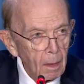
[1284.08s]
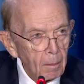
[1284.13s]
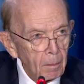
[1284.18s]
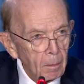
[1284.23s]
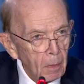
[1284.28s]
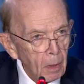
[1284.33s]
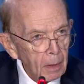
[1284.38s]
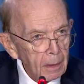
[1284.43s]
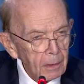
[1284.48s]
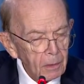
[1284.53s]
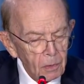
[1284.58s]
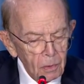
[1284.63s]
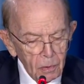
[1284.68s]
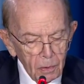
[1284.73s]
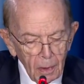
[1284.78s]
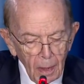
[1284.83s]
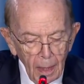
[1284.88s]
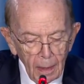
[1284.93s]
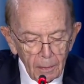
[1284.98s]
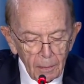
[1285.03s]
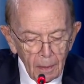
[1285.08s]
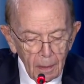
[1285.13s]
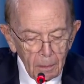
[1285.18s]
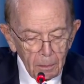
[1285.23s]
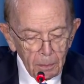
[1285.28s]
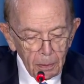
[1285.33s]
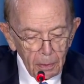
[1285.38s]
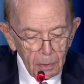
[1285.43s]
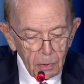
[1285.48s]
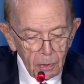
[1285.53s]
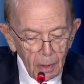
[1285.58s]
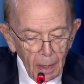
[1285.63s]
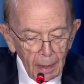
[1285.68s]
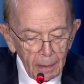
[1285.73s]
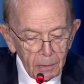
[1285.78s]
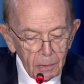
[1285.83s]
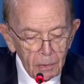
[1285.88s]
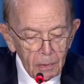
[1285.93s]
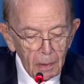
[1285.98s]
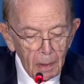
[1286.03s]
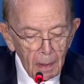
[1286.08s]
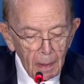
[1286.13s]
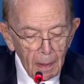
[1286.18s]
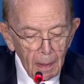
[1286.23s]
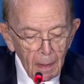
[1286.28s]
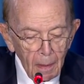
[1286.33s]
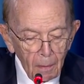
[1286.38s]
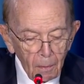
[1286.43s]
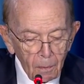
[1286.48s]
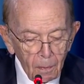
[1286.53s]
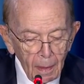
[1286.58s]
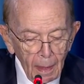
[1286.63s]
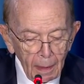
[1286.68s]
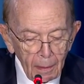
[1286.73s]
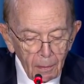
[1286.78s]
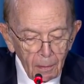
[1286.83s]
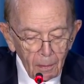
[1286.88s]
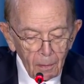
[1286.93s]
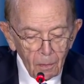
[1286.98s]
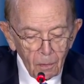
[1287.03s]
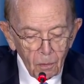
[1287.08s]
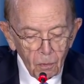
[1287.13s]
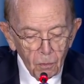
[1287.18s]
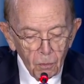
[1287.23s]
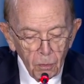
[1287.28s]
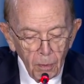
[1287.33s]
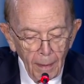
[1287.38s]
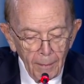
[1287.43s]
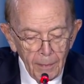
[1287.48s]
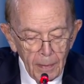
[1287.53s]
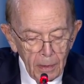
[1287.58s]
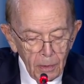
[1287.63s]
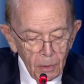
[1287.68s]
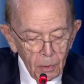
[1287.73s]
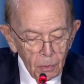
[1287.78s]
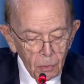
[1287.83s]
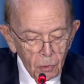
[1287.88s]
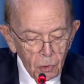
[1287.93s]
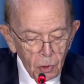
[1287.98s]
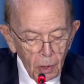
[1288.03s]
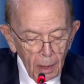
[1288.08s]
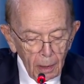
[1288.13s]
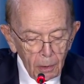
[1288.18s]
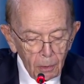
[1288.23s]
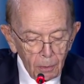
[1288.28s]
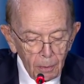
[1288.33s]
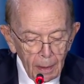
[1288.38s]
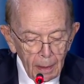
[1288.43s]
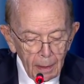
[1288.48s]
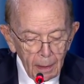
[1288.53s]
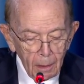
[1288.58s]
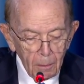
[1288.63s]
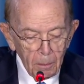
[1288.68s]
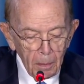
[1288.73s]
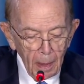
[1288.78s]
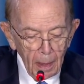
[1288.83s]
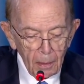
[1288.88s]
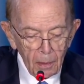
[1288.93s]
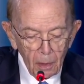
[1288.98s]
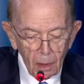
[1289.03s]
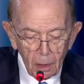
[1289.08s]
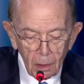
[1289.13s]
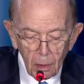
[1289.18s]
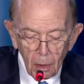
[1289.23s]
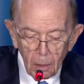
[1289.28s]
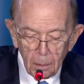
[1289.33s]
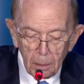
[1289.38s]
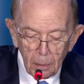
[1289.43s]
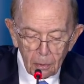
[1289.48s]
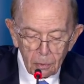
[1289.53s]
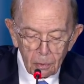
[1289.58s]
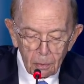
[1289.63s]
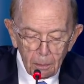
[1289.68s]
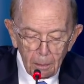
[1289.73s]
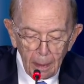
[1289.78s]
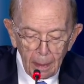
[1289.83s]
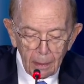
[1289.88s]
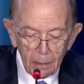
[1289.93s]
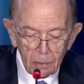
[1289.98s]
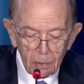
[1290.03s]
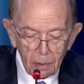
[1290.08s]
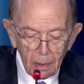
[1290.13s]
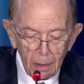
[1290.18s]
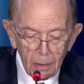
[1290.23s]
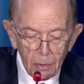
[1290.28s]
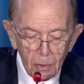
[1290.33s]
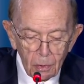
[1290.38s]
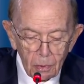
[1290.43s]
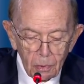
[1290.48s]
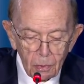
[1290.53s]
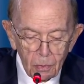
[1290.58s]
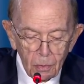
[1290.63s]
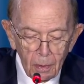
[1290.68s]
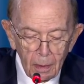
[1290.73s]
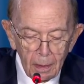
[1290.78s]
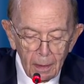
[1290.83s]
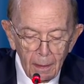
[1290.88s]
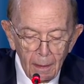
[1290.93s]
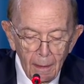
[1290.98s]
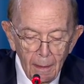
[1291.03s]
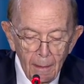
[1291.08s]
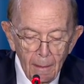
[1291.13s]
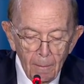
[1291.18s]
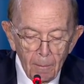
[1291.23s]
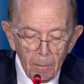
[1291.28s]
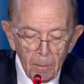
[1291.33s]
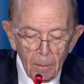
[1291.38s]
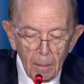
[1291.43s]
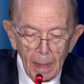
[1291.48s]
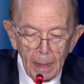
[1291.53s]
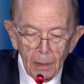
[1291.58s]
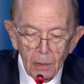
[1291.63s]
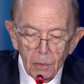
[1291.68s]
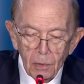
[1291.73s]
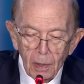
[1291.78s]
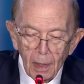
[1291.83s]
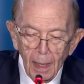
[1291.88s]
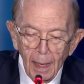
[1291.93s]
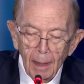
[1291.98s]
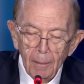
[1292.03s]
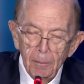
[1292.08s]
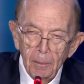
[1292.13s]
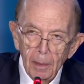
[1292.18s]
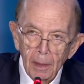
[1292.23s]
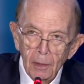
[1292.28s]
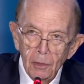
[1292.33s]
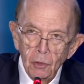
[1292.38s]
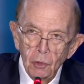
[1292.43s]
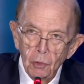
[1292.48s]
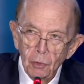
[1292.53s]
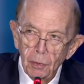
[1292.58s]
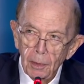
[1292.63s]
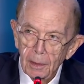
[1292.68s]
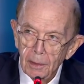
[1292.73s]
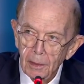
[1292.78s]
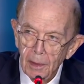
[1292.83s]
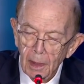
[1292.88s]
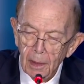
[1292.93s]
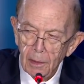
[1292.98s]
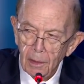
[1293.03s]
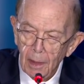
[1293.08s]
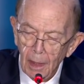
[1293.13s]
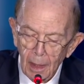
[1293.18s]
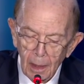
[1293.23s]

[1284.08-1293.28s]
Morgan Stanley projects that revenue generated by the global space industry may top $1 trillion